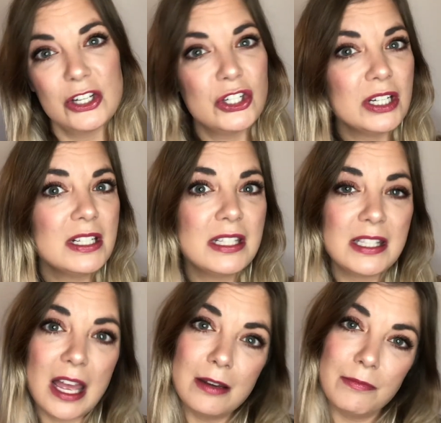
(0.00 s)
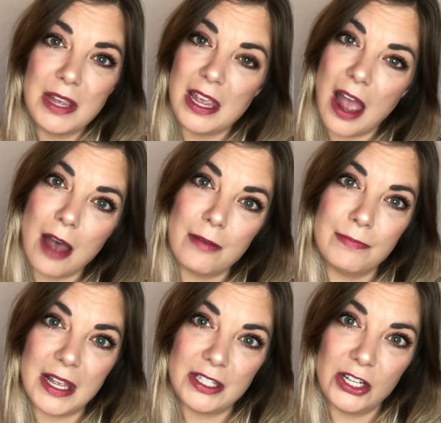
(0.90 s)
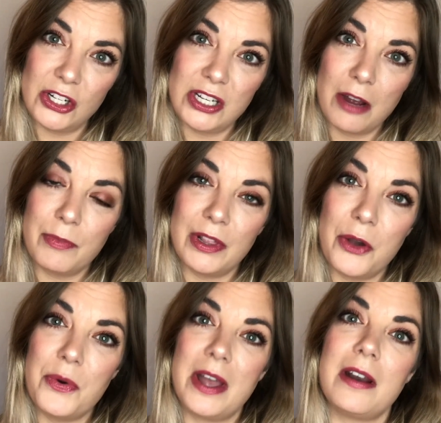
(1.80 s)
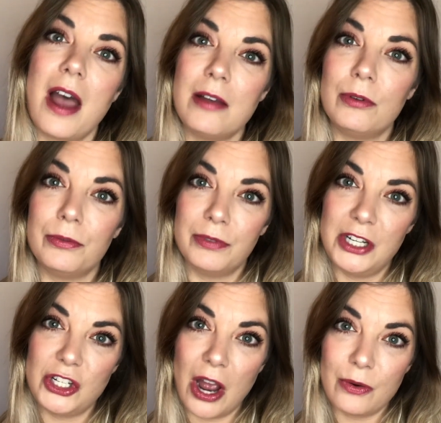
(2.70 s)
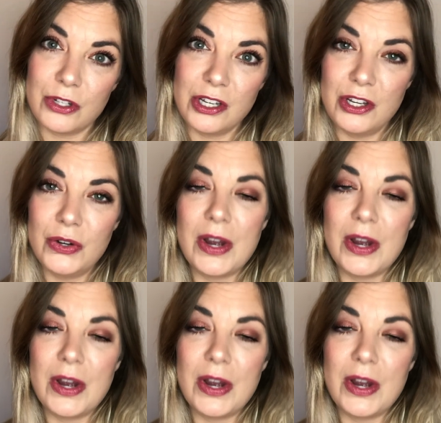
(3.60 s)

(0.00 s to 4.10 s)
just send me a message down below and I will reach out to you